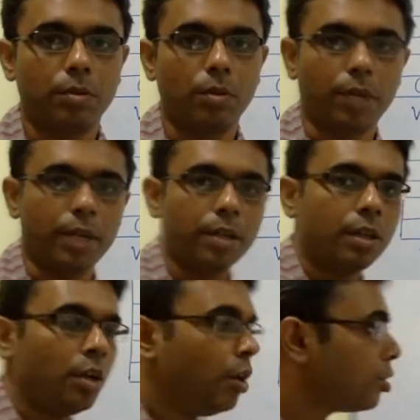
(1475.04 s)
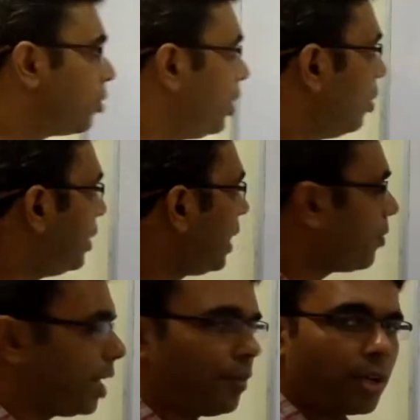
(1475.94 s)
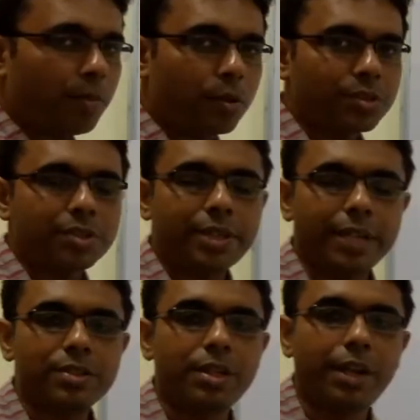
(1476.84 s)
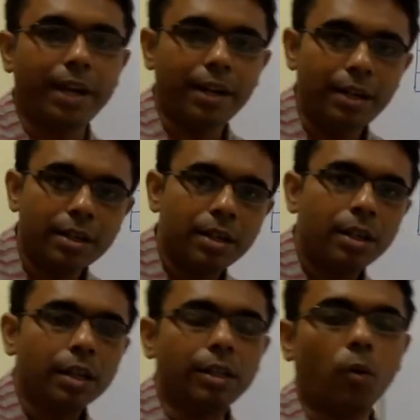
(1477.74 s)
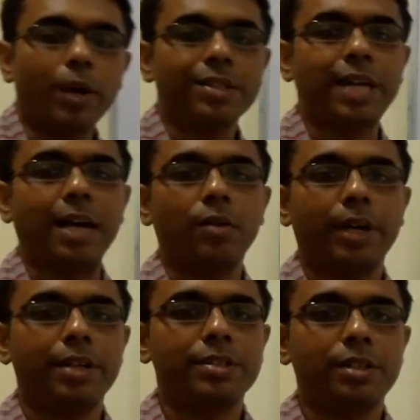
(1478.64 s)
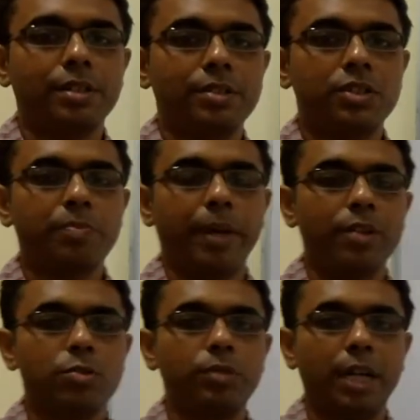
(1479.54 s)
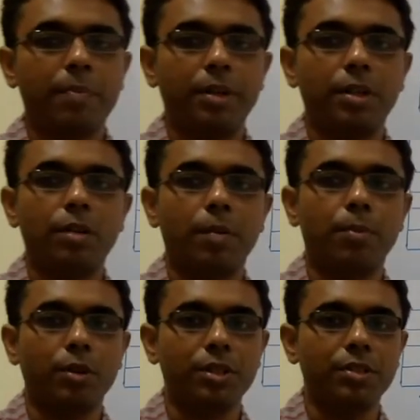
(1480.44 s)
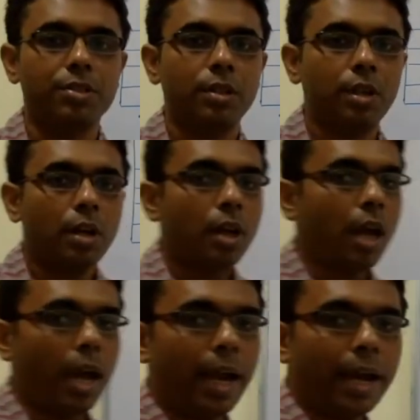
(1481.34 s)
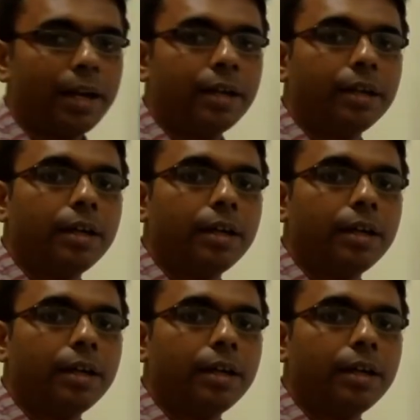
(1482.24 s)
Okay? So we know that whenever a process gets created, the OS allocates certain space to that particular process, and